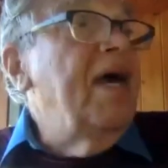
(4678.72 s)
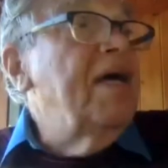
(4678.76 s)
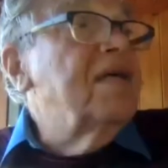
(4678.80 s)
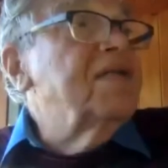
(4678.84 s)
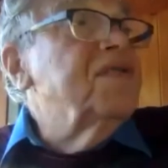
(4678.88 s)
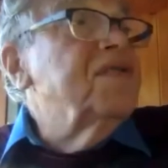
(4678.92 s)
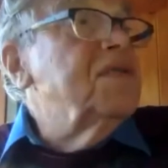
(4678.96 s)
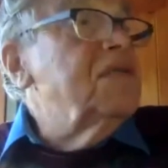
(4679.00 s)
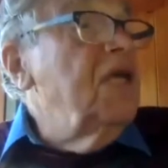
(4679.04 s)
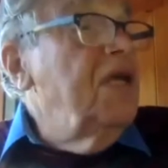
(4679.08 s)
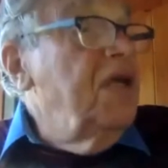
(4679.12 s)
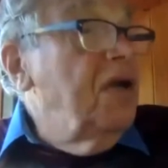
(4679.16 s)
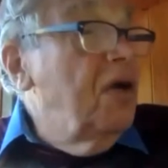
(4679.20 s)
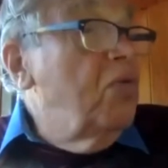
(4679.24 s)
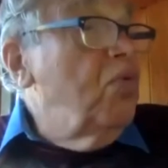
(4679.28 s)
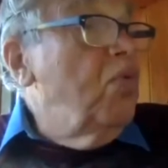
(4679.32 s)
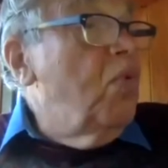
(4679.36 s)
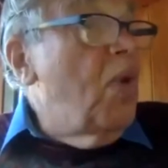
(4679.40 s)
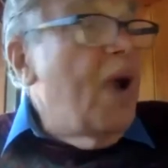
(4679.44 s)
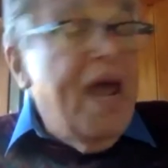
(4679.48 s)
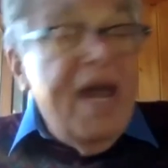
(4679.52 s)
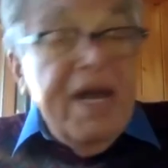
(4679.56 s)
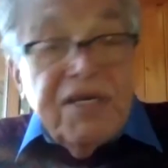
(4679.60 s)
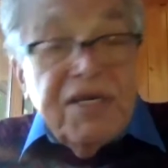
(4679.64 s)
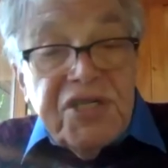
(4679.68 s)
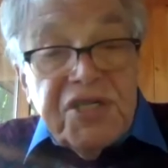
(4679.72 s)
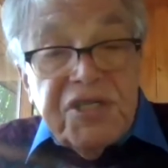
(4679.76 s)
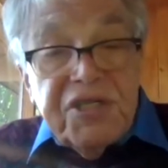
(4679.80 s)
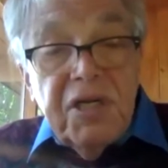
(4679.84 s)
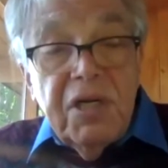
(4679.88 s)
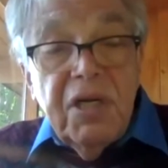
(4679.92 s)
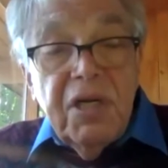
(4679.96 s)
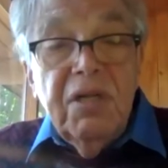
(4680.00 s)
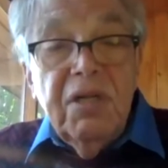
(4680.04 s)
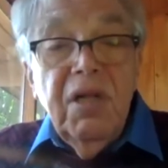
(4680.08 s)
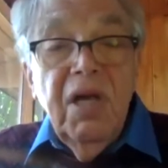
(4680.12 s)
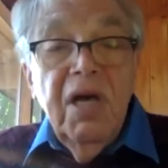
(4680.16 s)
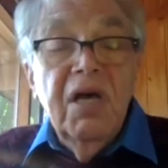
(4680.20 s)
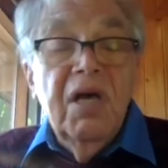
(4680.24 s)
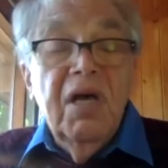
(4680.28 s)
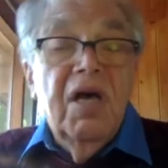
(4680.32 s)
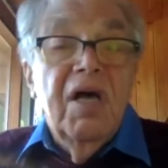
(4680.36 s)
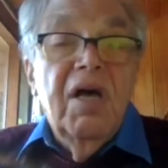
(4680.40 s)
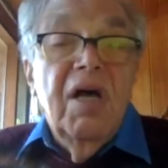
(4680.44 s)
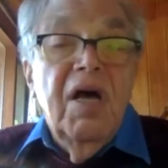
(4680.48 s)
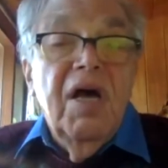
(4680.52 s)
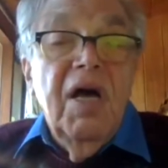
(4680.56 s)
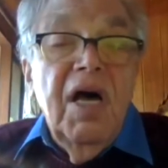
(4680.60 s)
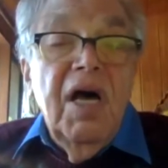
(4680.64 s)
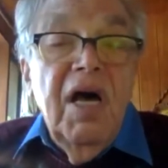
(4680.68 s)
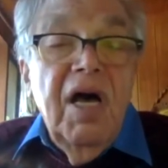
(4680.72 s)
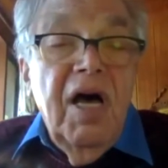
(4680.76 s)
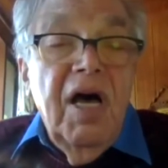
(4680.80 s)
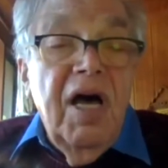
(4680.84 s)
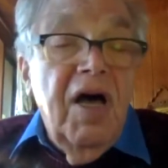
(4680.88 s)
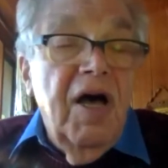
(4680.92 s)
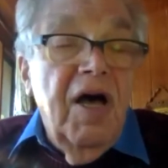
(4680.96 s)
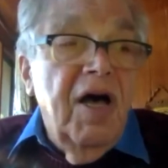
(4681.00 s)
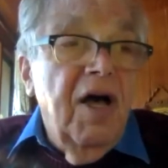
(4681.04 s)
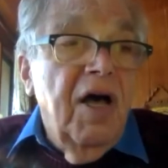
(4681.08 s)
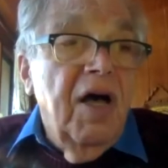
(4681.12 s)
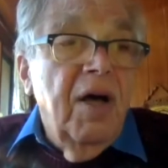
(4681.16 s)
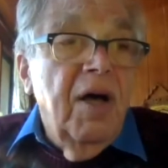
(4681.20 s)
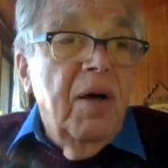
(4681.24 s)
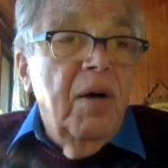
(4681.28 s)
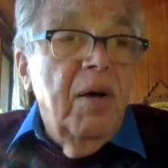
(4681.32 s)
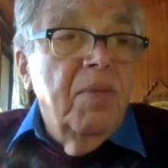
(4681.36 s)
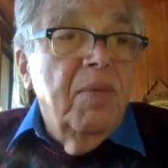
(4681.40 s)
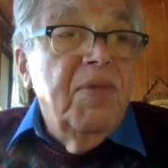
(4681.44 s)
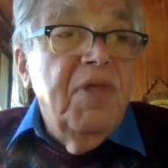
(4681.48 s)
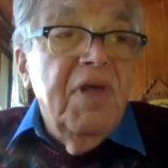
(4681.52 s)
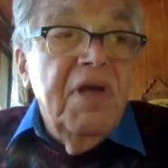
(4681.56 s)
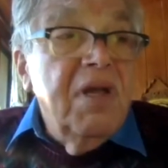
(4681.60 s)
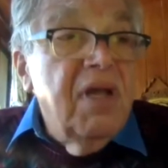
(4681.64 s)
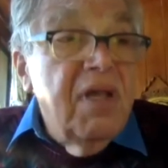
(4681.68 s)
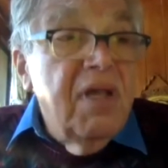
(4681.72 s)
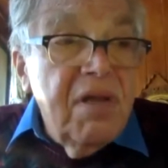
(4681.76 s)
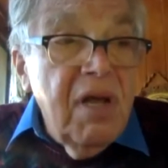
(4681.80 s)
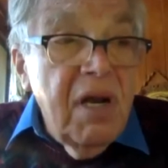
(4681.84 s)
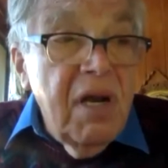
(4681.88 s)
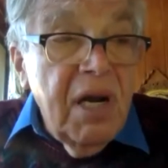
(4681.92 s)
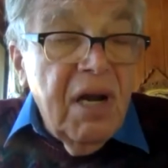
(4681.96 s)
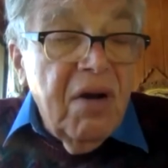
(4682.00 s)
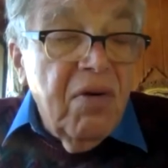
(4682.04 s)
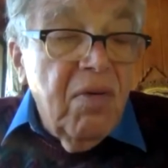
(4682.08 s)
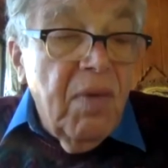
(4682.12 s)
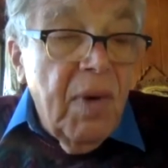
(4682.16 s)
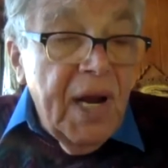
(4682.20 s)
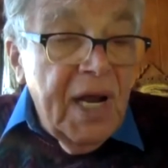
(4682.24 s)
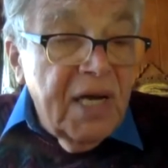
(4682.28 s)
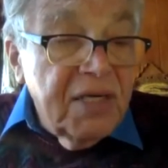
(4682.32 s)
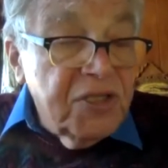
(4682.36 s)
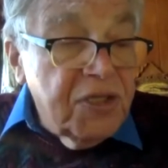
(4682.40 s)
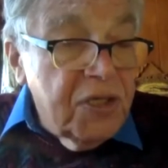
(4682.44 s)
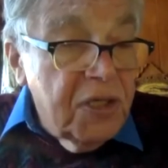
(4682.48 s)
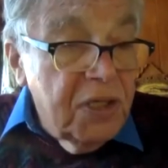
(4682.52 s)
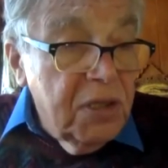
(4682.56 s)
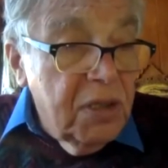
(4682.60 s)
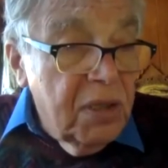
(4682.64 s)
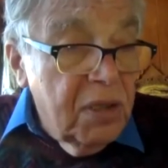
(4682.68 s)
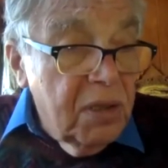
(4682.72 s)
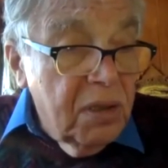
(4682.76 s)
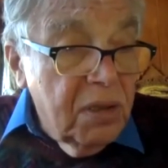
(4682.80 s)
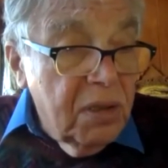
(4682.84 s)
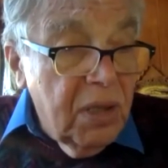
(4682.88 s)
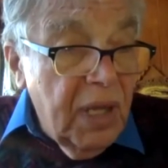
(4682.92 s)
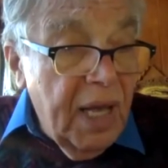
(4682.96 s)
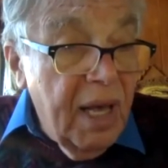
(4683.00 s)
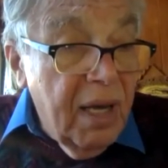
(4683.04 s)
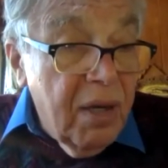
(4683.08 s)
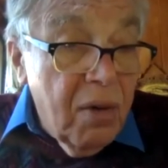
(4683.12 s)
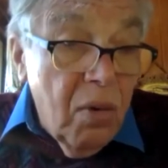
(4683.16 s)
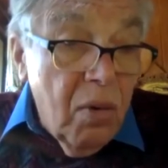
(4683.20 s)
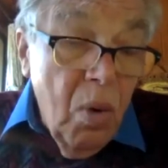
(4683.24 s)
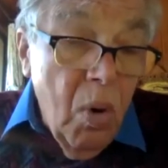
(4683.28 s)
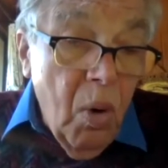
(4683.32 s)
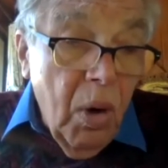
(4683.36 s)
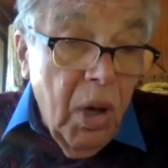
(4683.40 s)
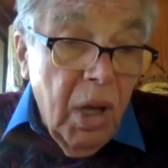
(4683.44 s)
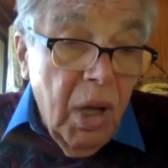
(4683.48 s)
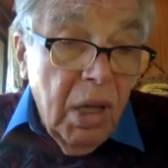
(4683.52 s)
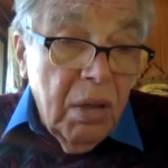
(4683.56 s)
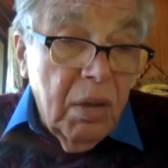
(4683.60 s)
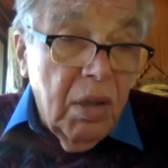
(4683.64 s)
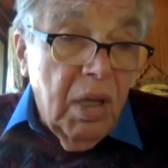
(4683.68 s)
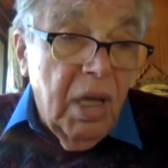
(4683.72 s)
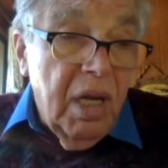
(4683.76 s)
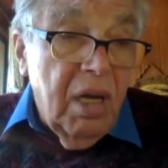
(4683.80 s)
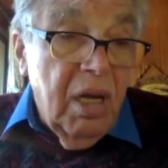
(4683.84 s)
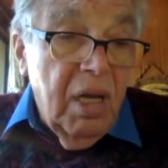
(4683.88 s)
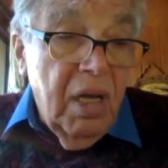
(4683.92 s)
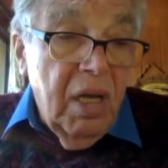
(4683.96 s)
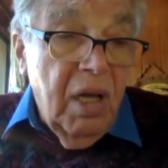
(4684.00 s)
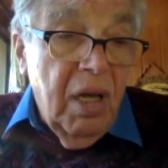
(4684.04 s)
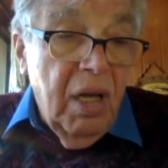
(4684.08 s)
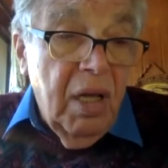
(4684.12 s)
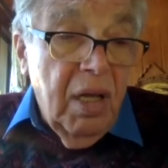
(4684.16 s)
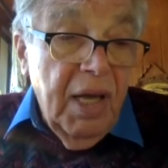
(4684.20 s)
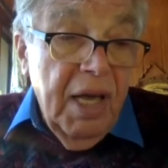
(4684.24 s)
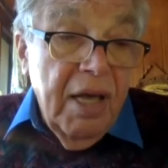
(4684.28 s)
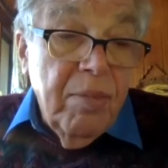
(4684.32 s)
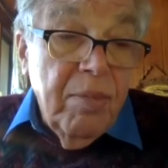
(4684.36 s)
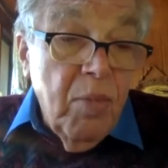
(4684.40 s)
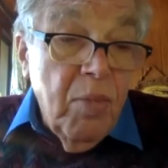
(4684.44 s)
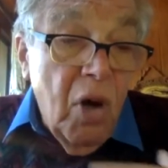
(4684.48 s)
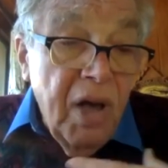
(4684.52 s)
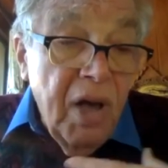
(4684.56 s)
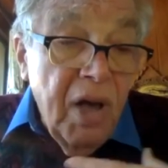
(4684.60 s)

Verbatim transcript: as, you know, rational. Uh, then they're not rational at all, uh, in